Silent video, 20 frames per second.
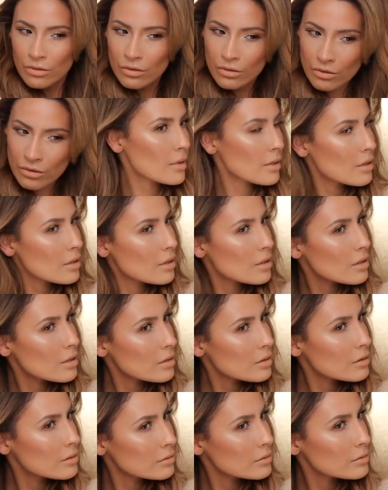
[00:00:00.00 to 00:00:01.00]

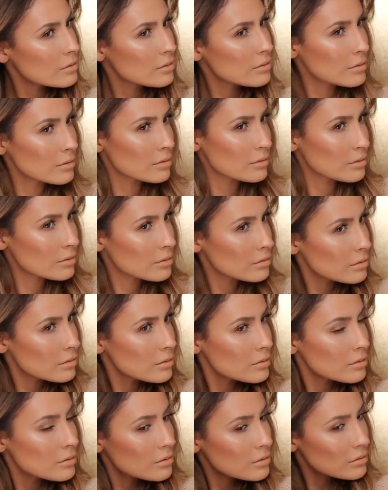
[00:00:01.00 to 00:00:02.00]

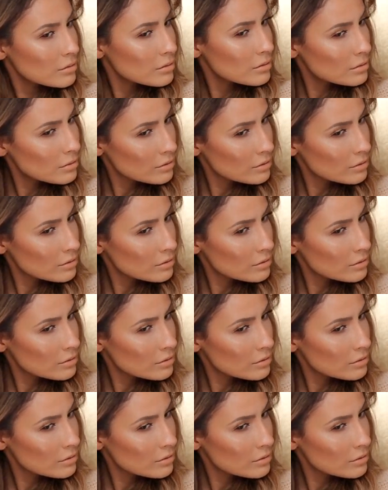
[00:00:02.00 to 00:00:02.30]
(silence)